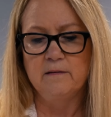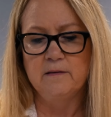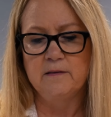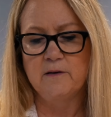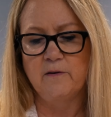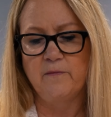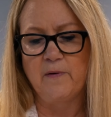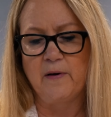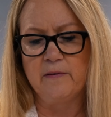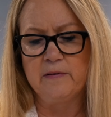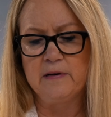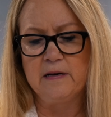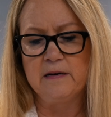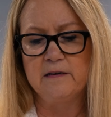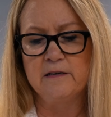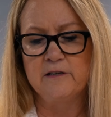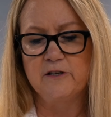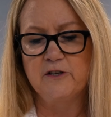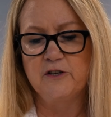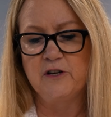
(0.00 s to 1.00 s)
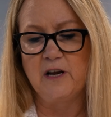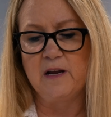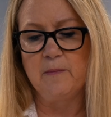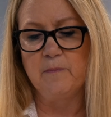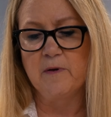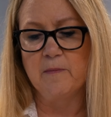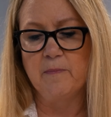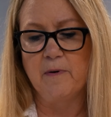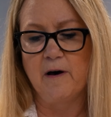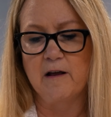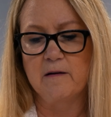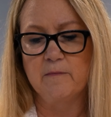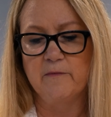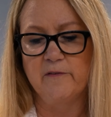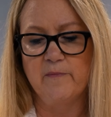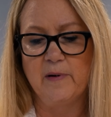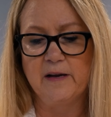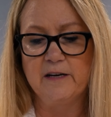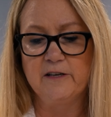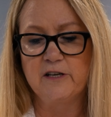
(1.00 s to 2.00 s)
So if I needed to shape the bottom
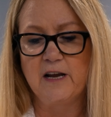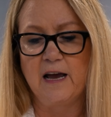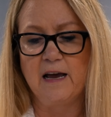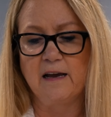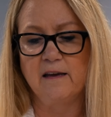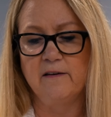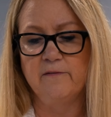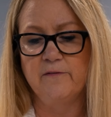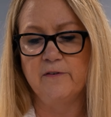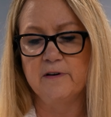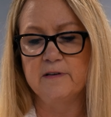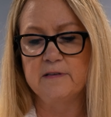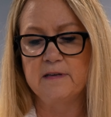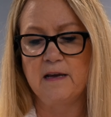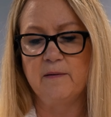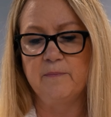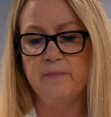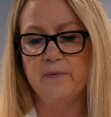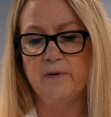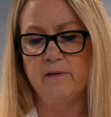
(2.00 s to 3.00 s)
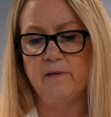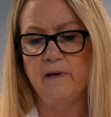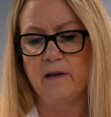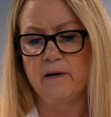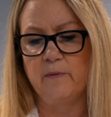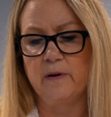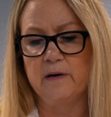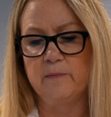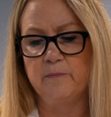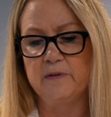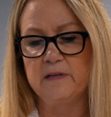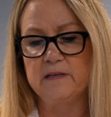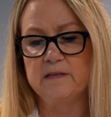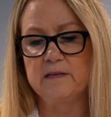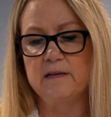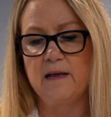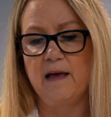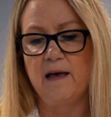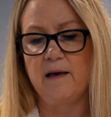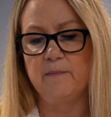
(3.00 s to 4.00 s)
of my jacket, for example, and I wanna put
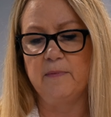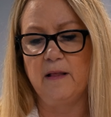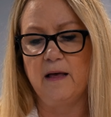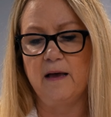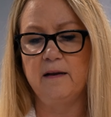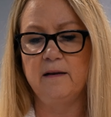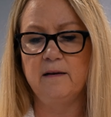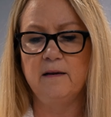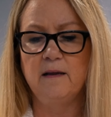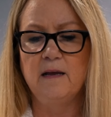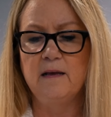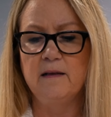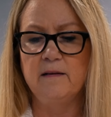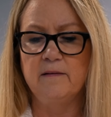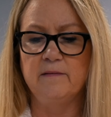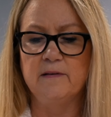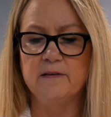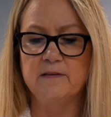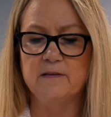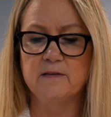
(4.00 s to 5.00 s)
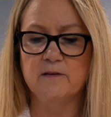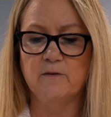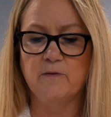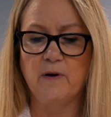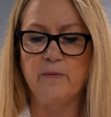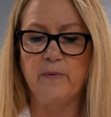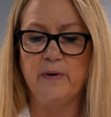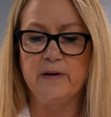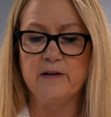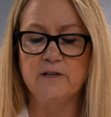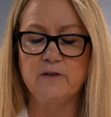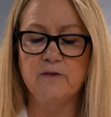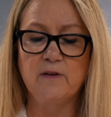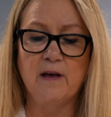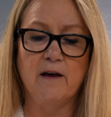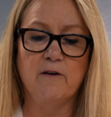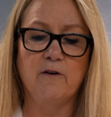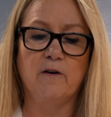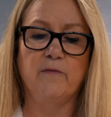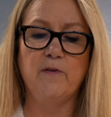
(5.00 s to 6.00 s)
this in the hemline, this is a great way to do
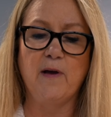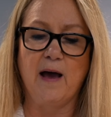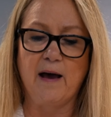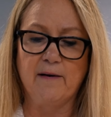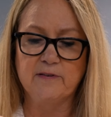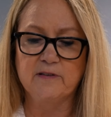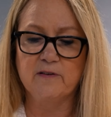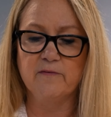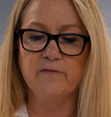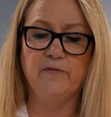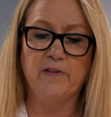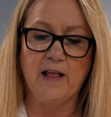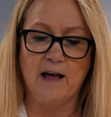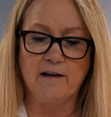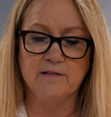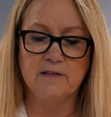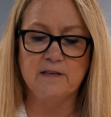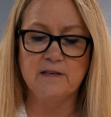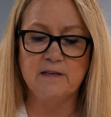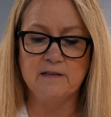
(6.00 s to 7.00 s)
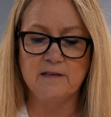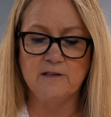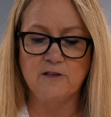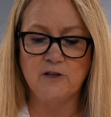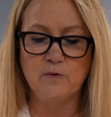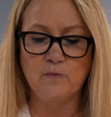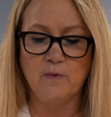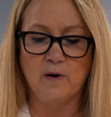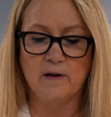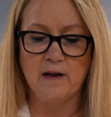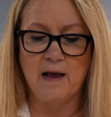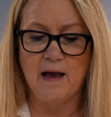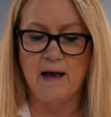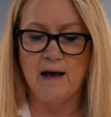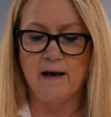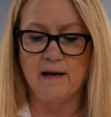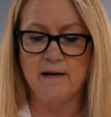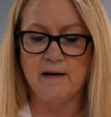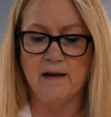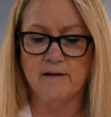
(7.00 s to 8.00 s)
that. Or if you have some flounces that you wanna
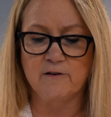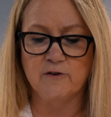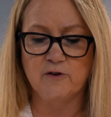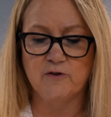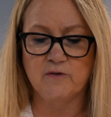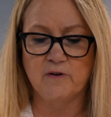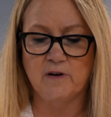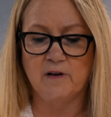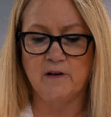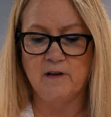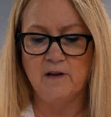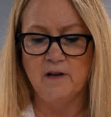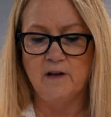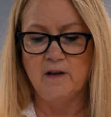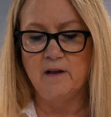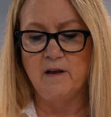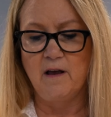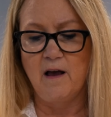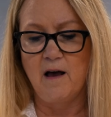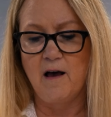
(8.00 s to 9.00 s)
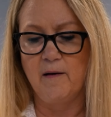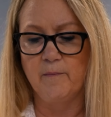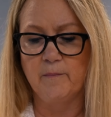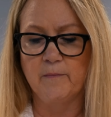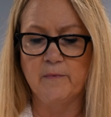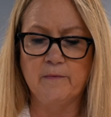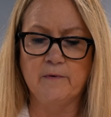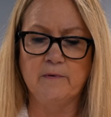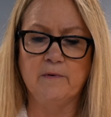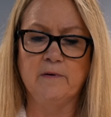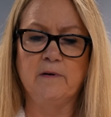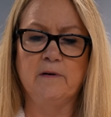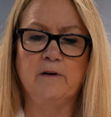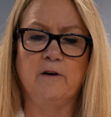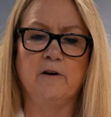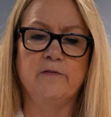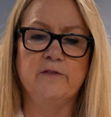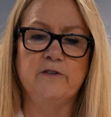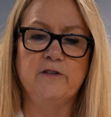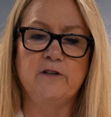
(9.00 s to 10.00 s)
add extra um,
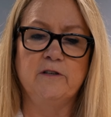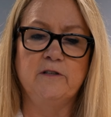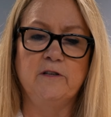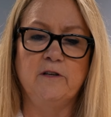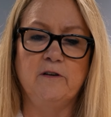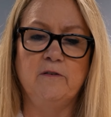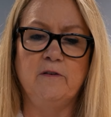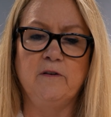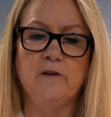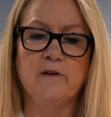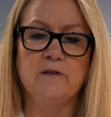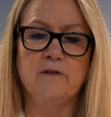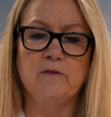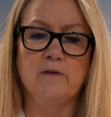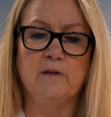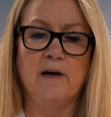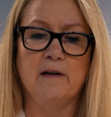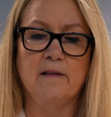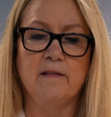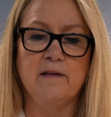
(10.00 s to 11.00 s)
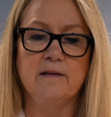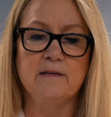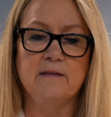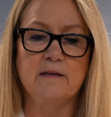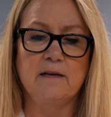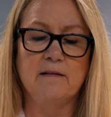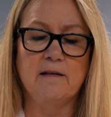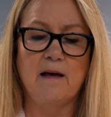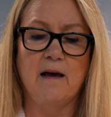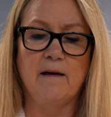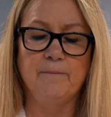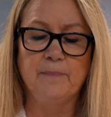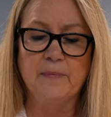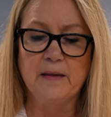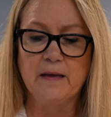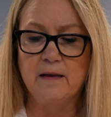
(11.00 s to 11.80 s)
curvature to, you can do a lot of things like that.